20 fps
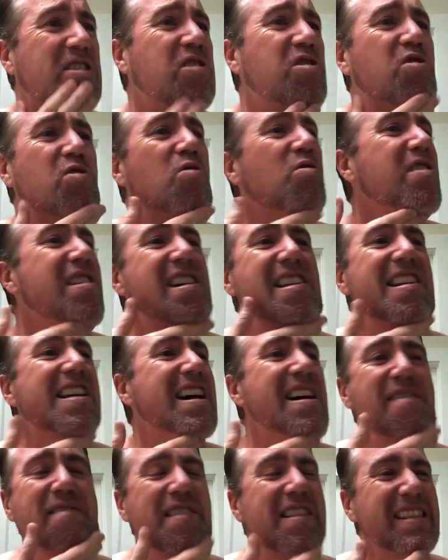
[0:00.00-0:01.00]
dread
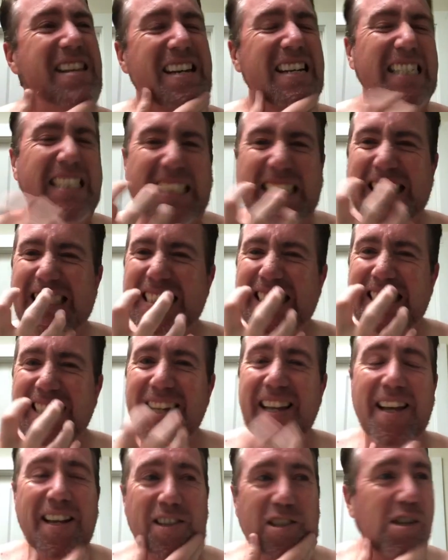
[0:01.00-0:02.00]
having that
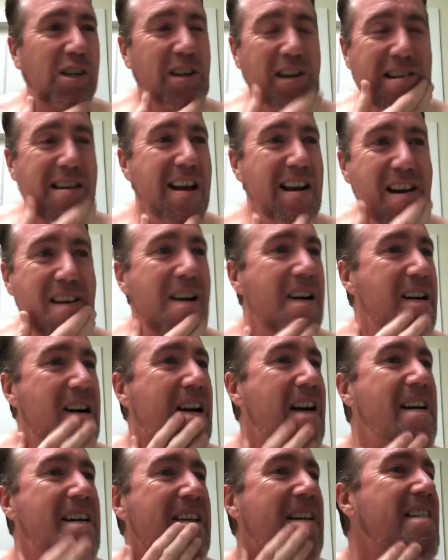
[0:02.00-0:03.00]
itch, you know?
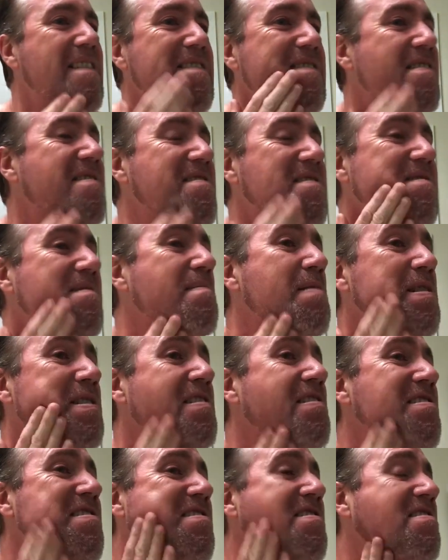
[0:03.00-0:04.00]
Oh my
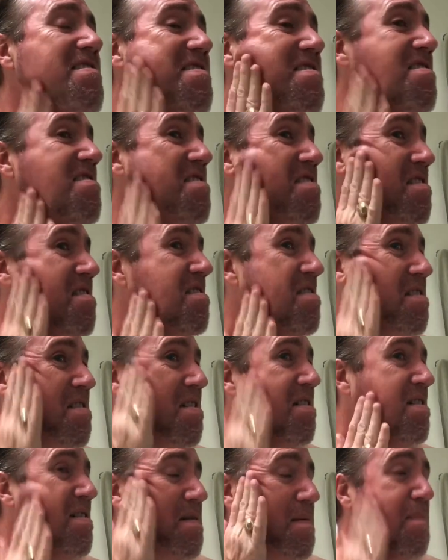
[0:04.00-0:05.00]
goodness.
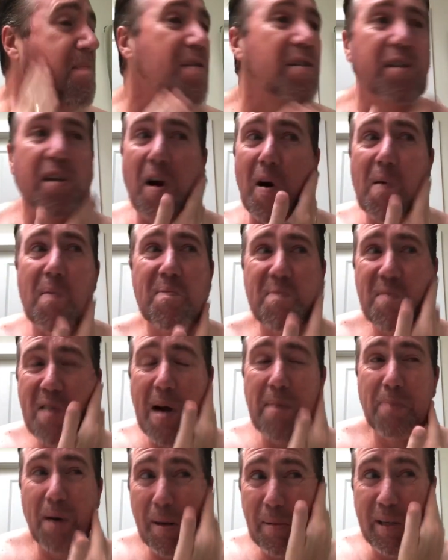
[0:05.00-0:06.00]
So, I
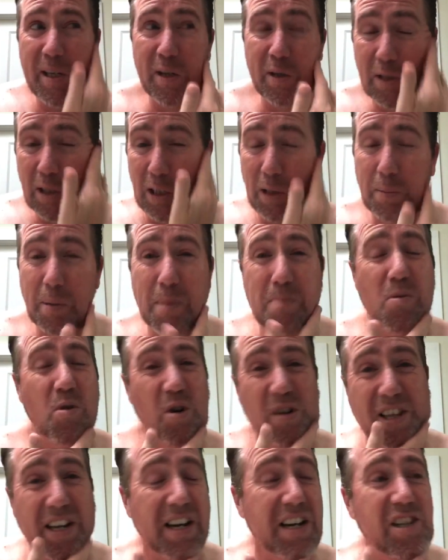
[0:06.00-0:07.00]
probably use a little bit
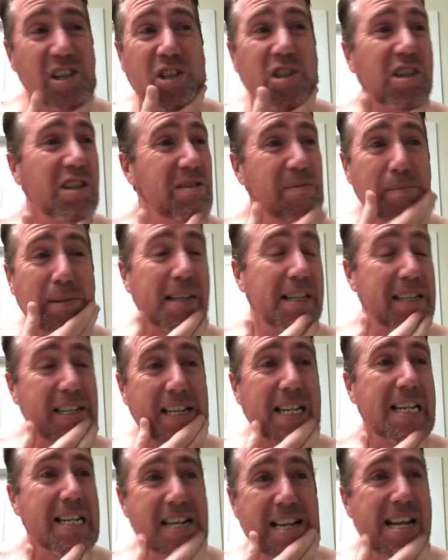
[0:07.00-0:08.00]
more than I should,
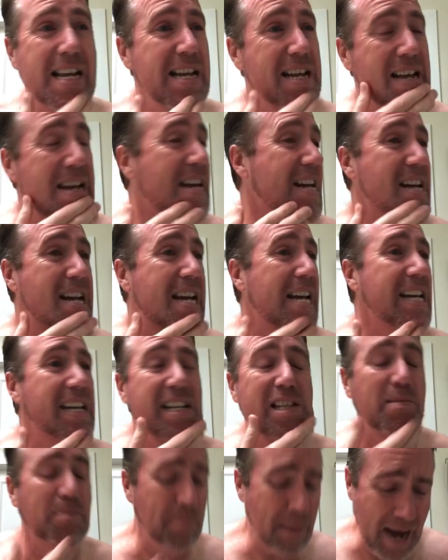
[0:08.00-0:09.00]
but
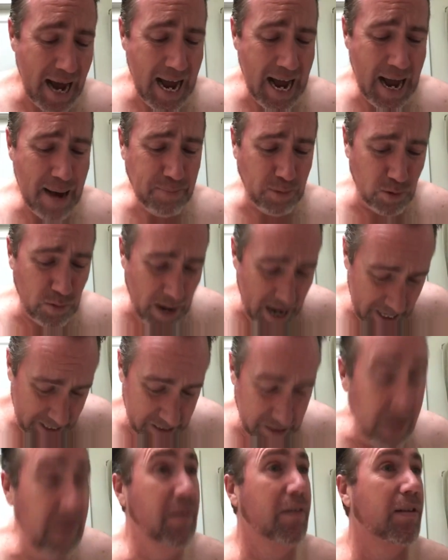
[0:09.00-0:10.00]
it's my
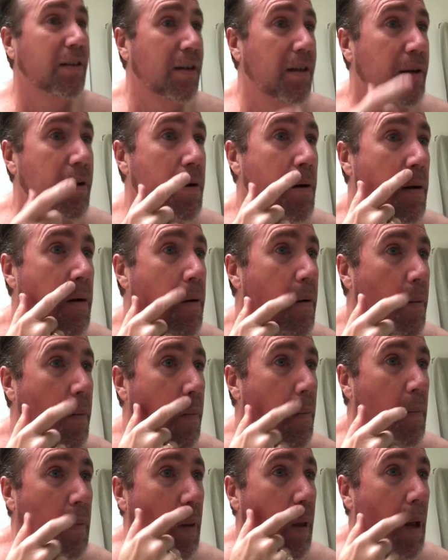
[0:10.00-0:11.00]
prerogative.
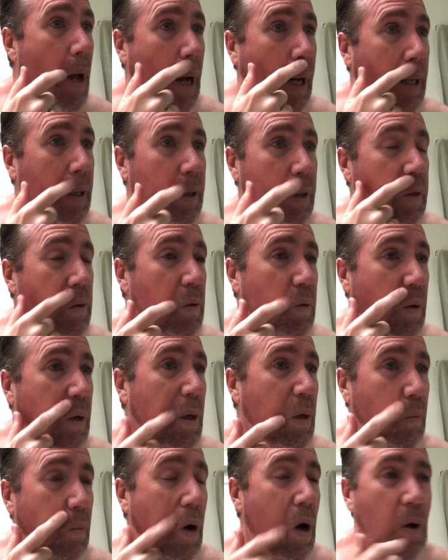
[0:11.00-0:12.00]
I can do what
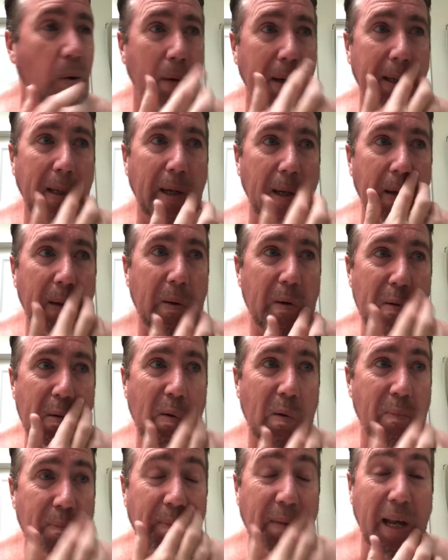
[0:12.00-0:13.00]
I want to
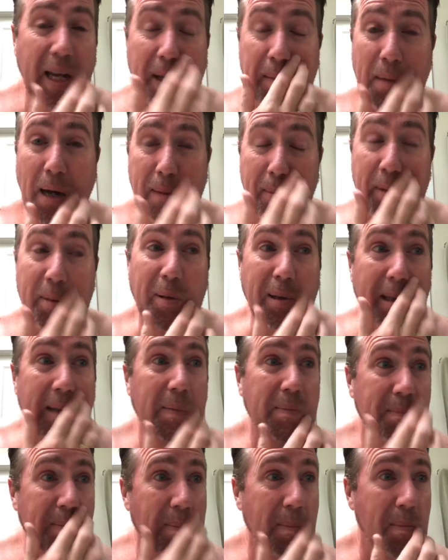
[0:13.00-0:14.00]
do. Thank you, Bobby Brown.